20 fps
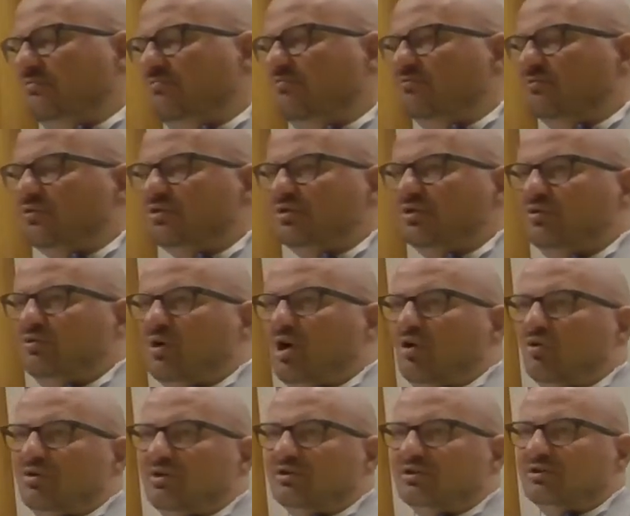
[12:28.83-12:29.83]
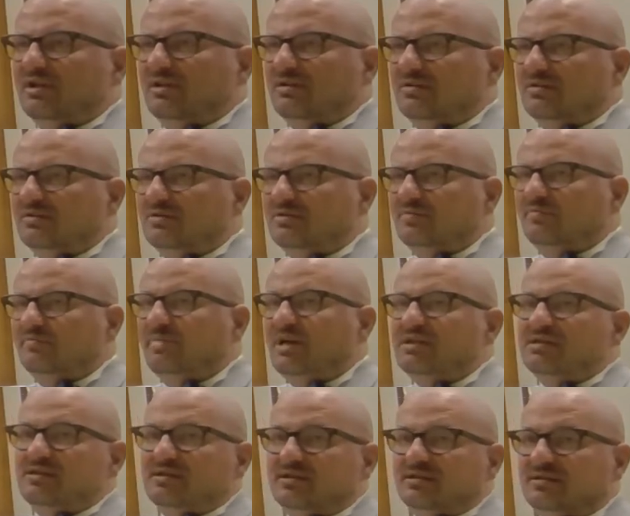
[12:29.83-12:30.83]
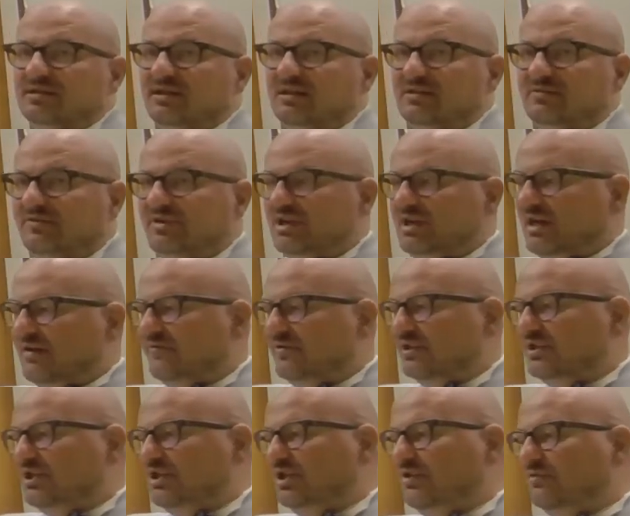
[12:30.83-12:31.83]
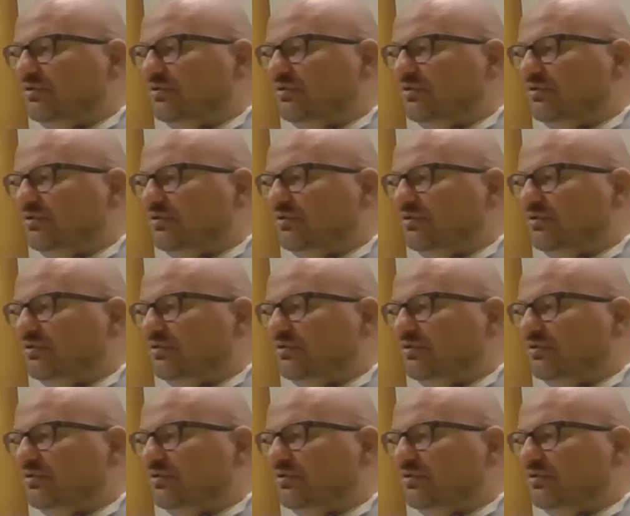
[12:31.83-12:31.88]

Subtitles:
so our best results we have achieved